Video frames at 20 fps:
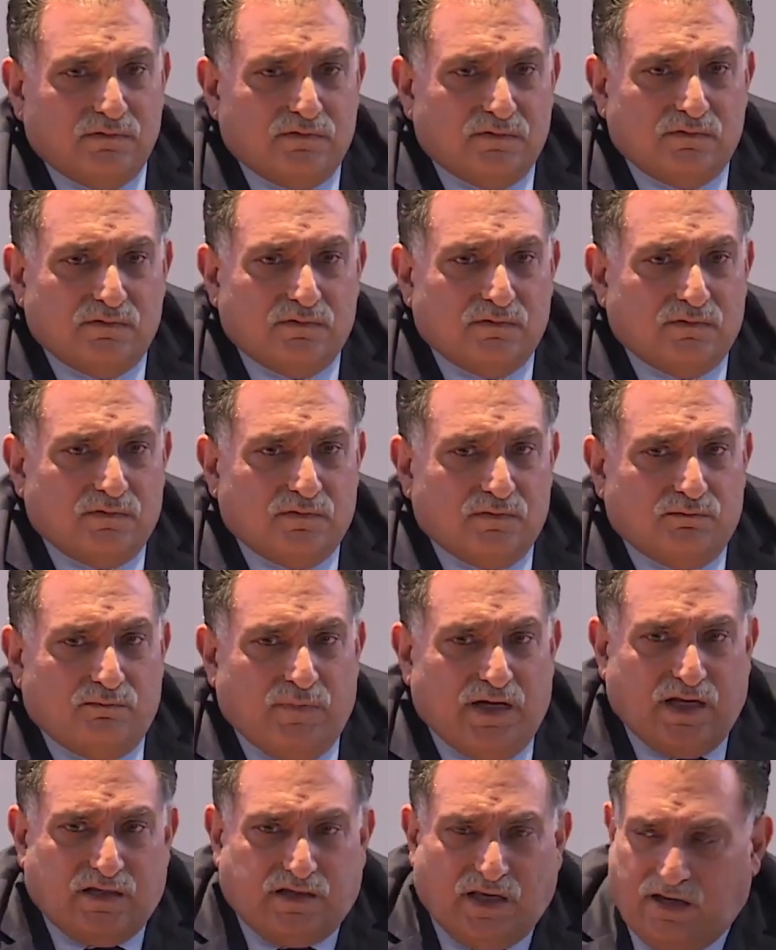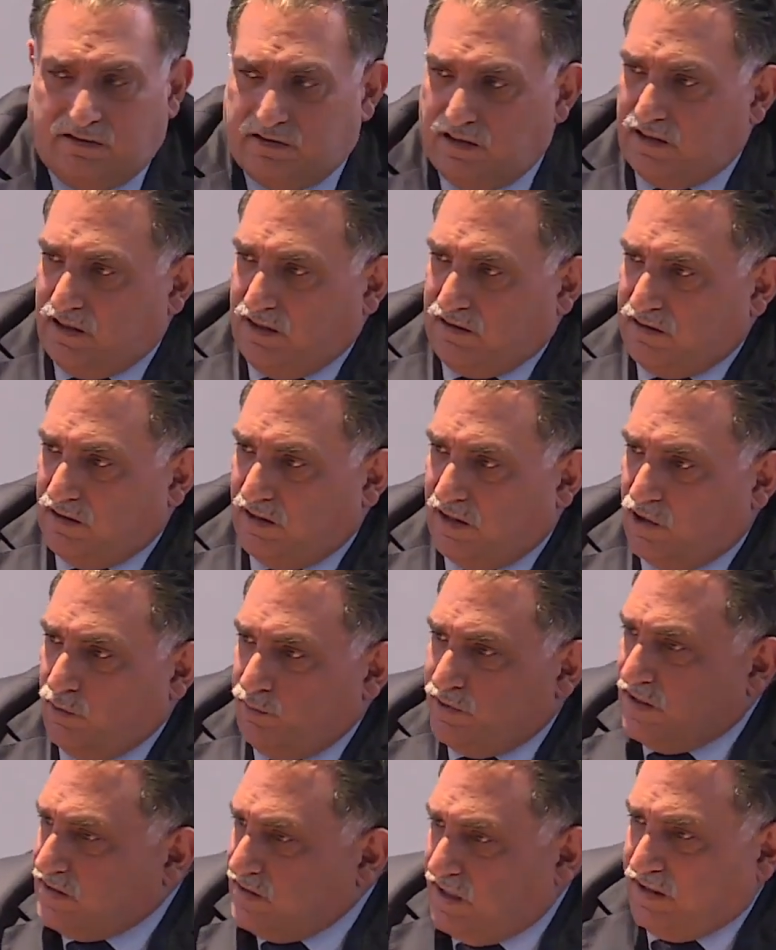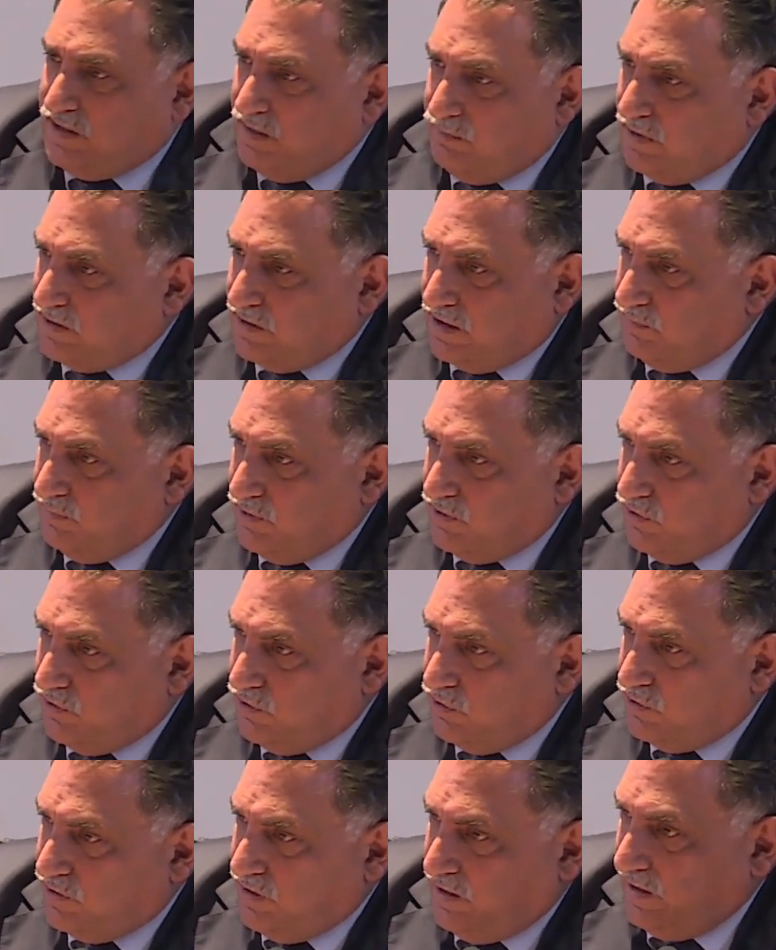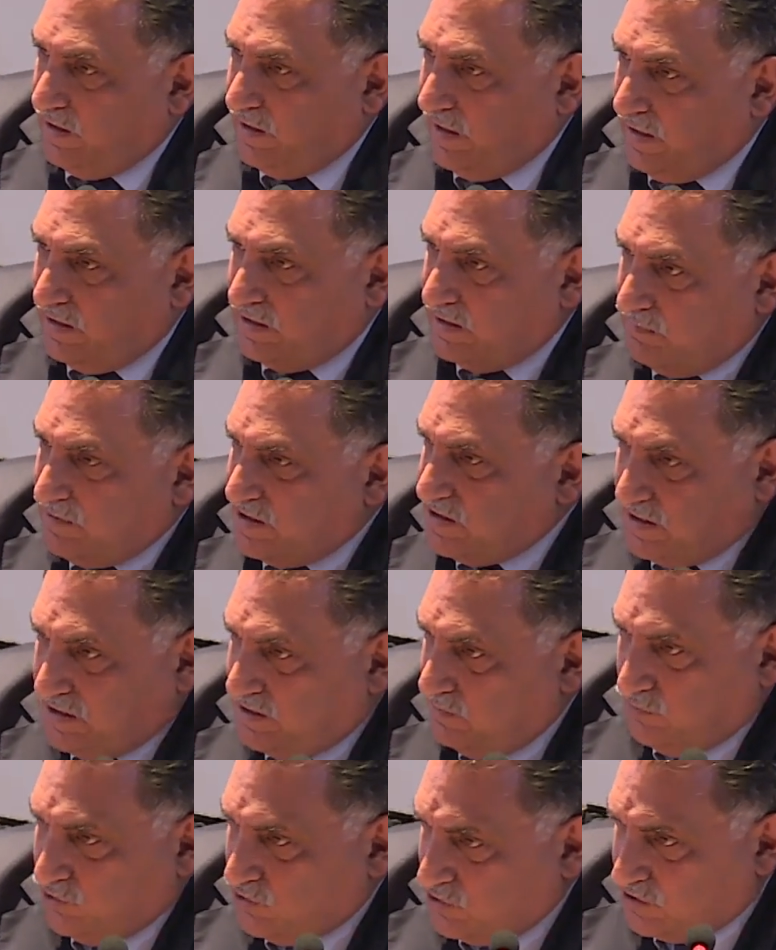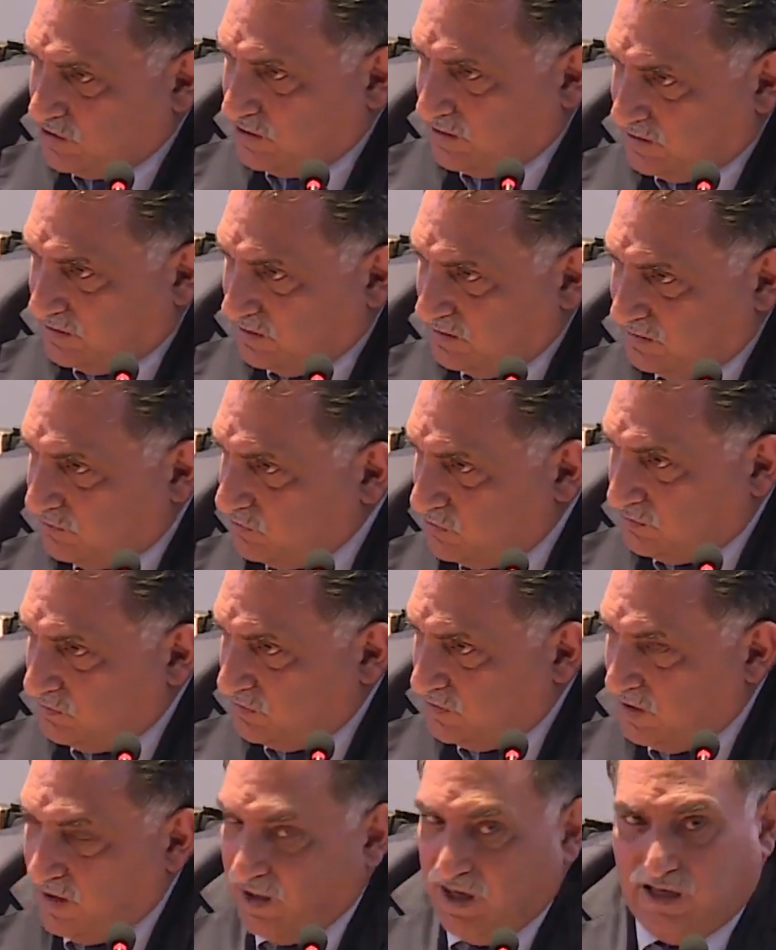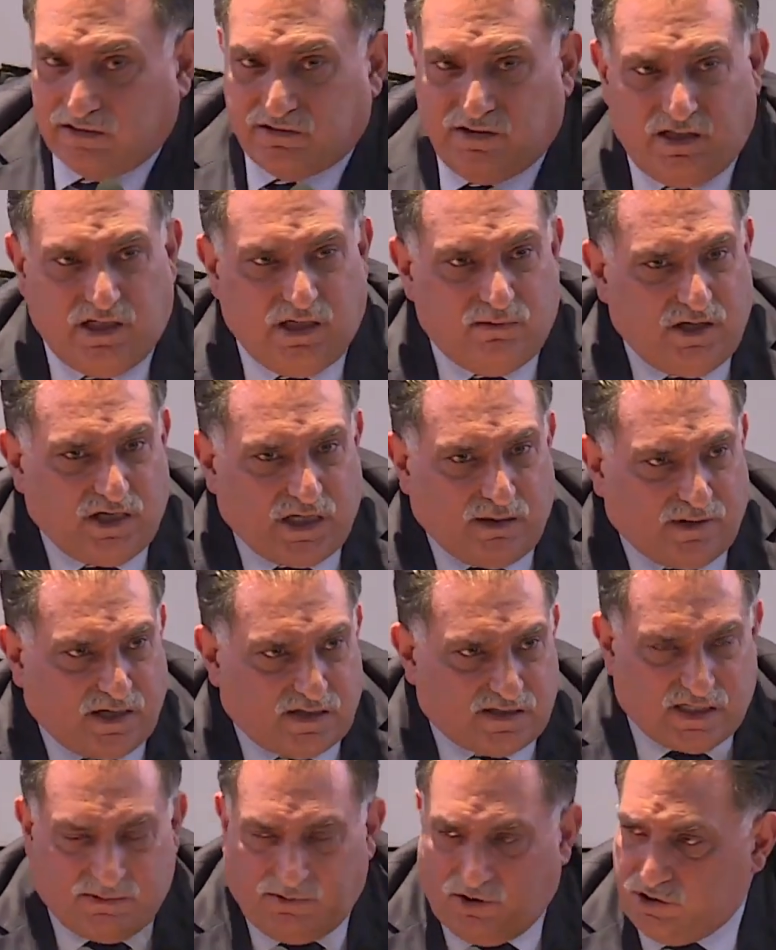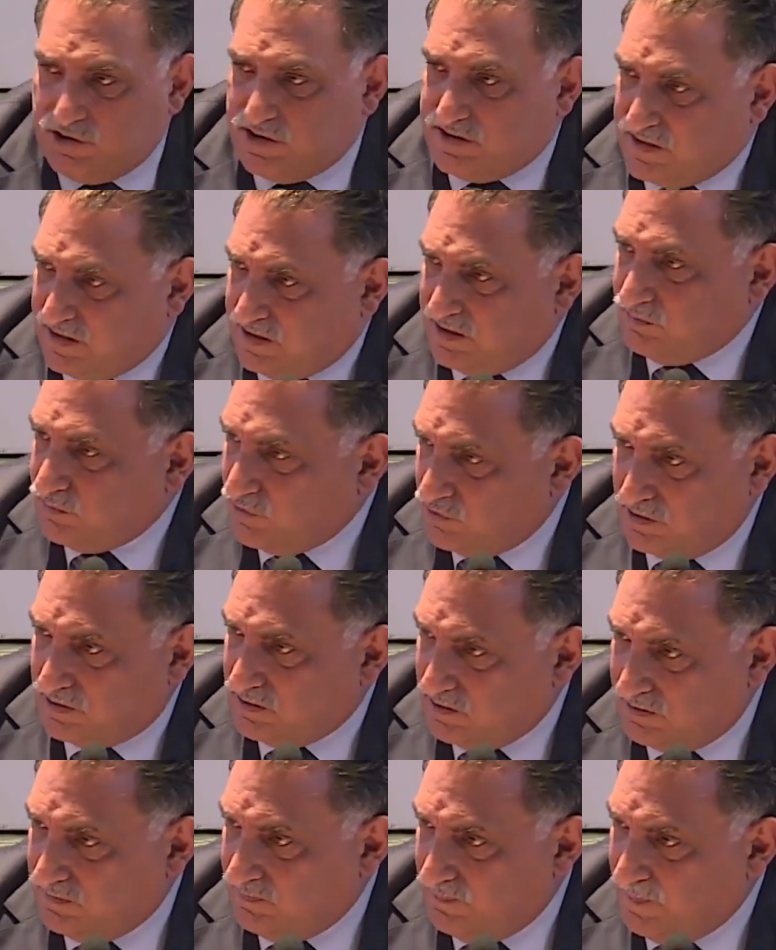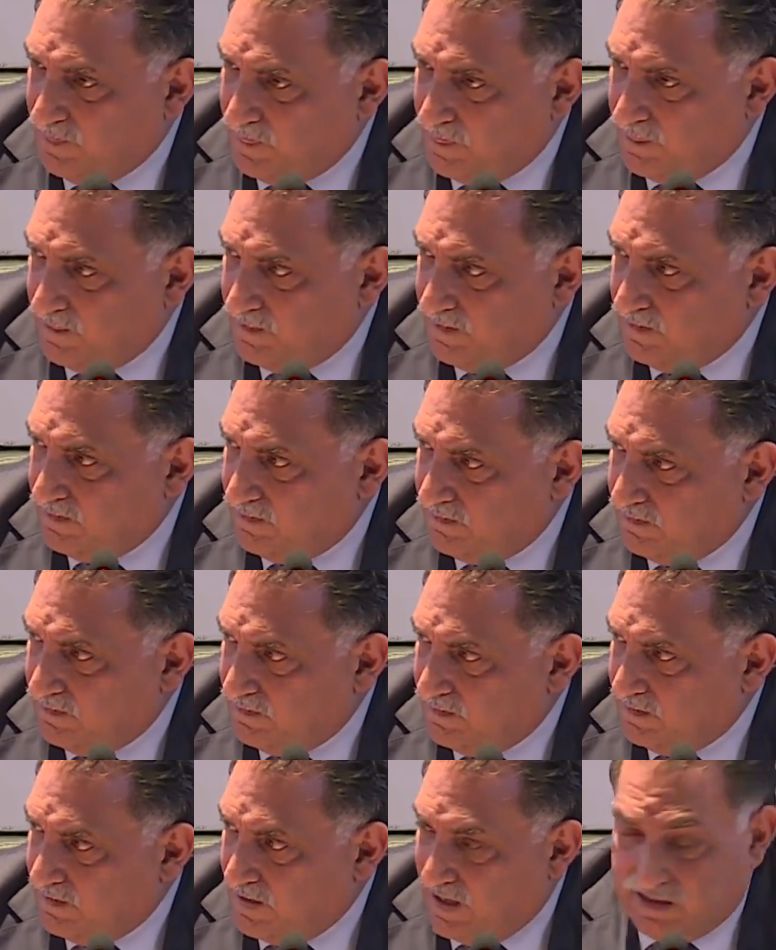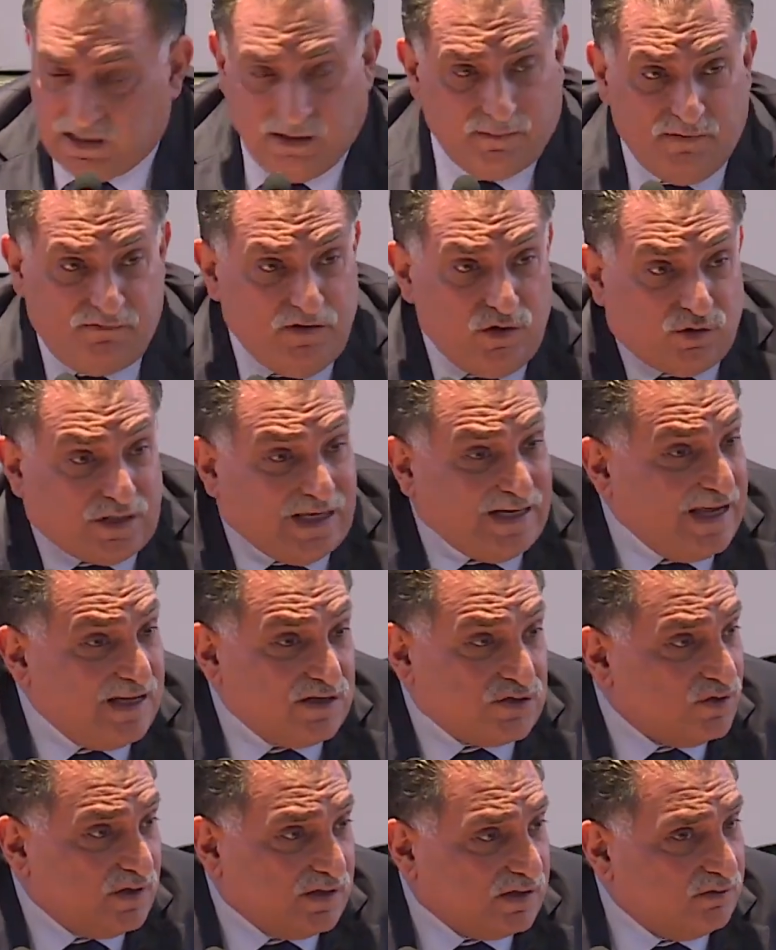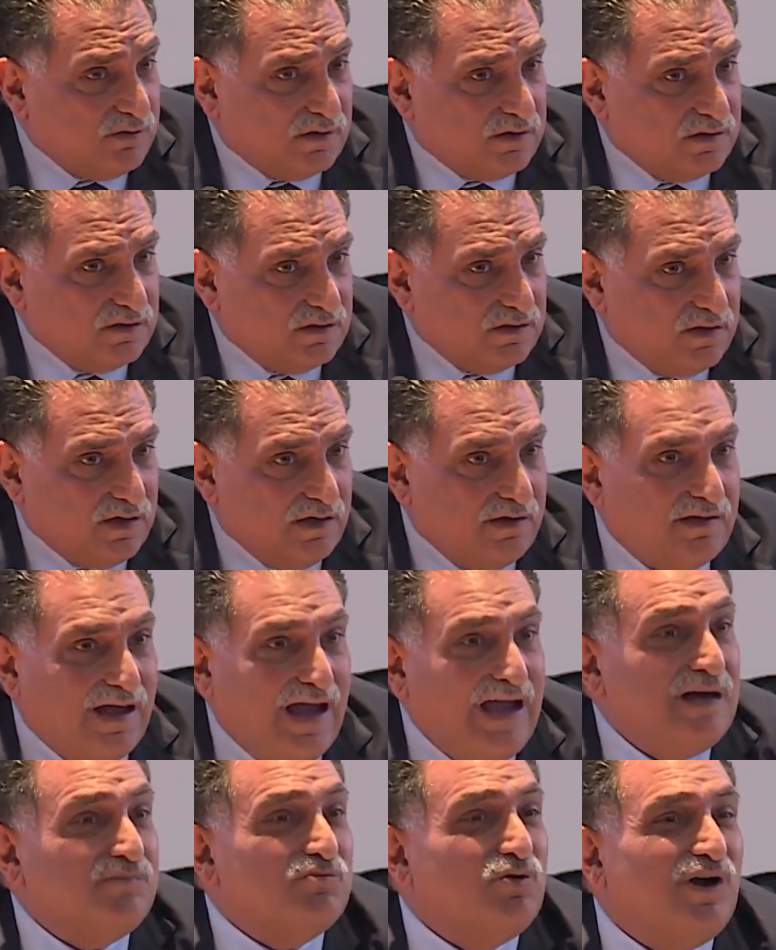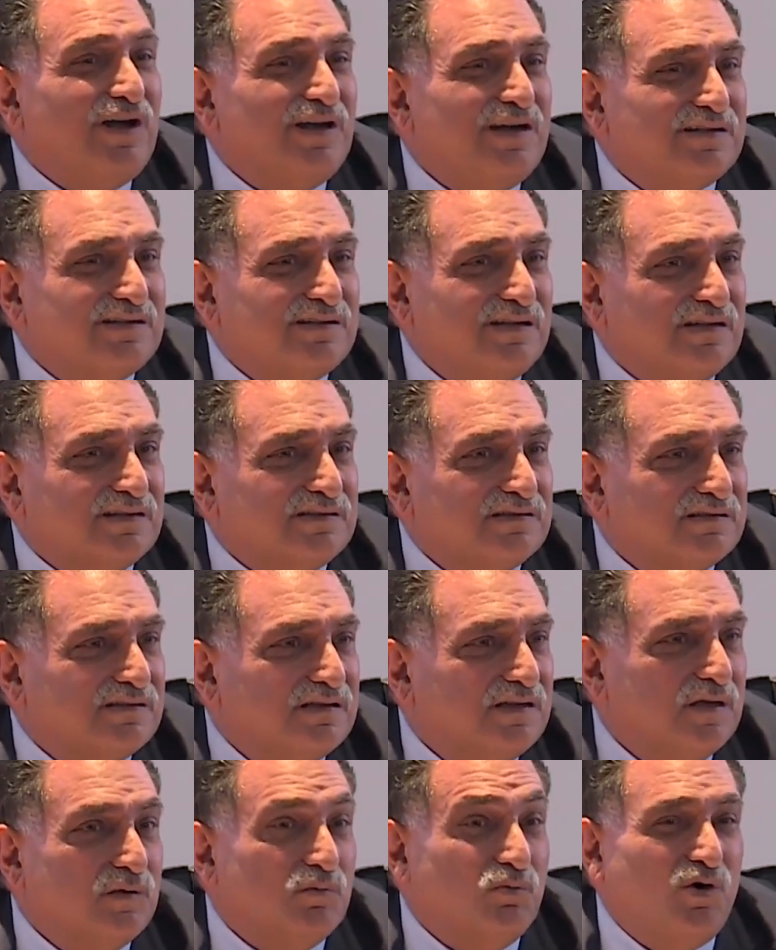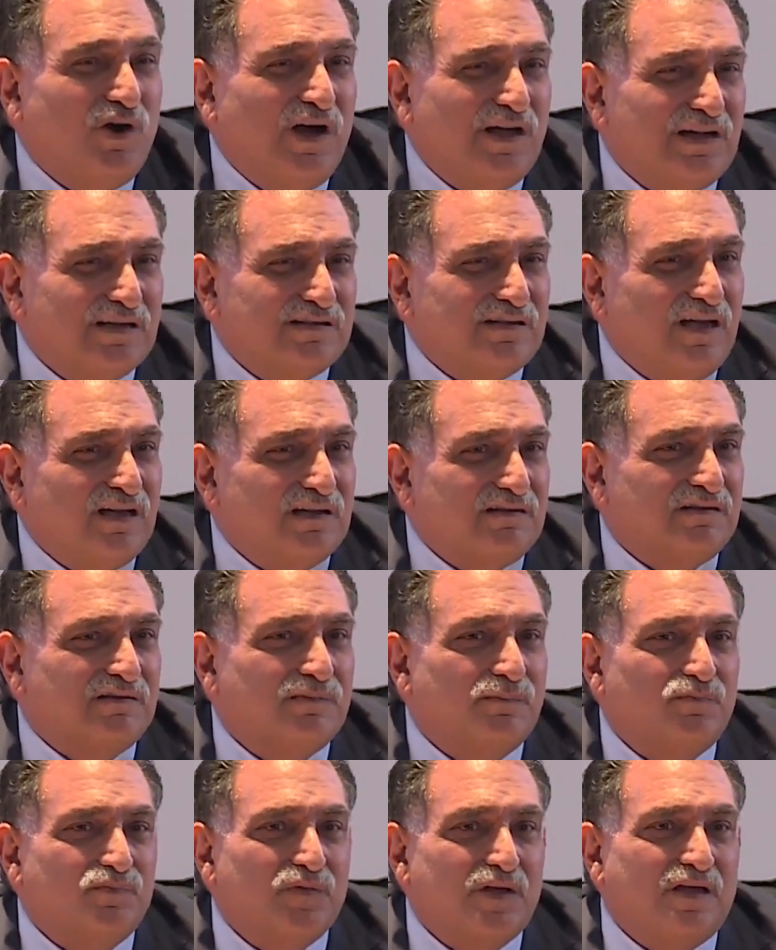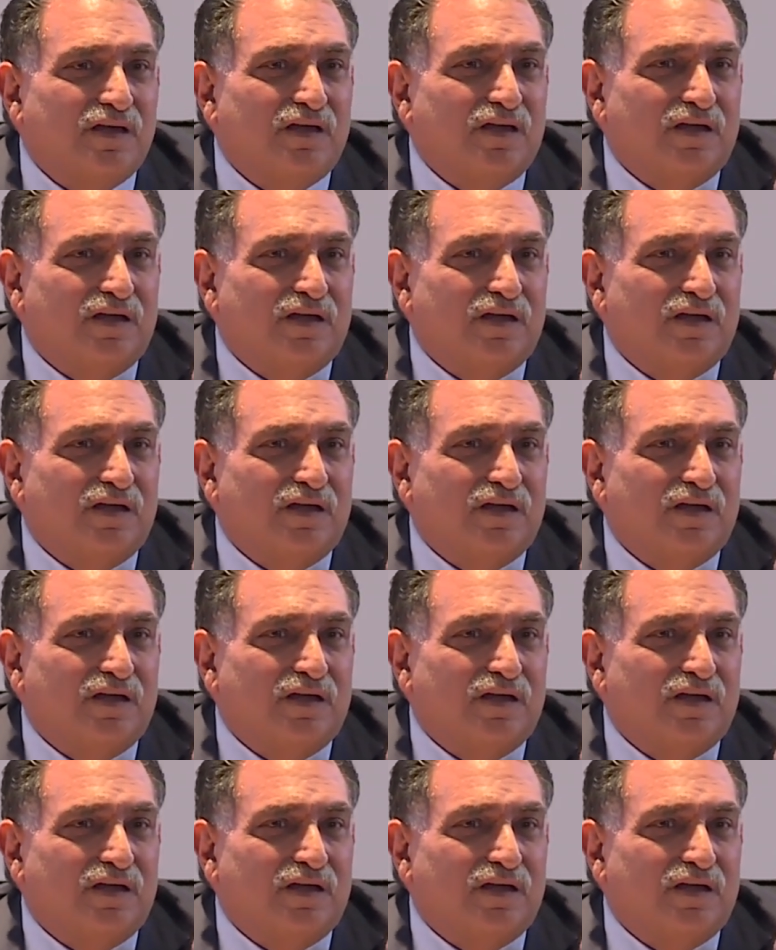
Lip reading: When they say, I'll allow you to use the Ben Gurion airport, what else can I use? Give me a port in Gaza or an airport in Gaza, I will not use Ben Gurion.